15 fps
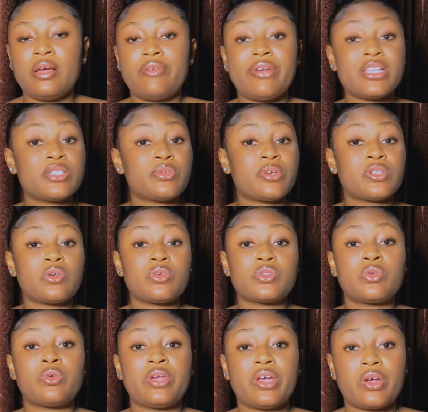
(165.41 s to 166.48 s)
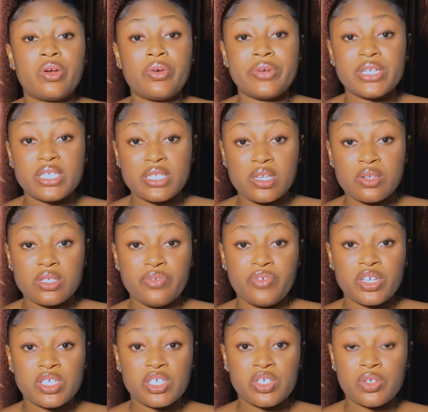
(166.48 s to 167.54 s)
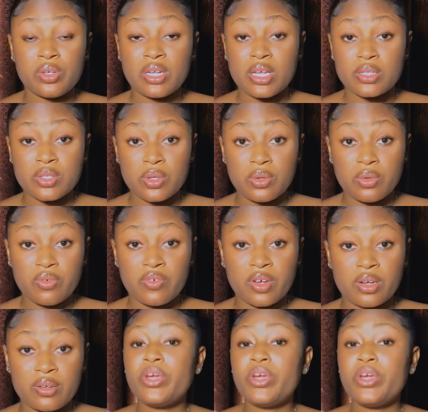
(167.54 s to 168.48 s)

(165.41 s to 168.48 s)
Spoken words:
Retinoids also encourage cell differentiation and turnover,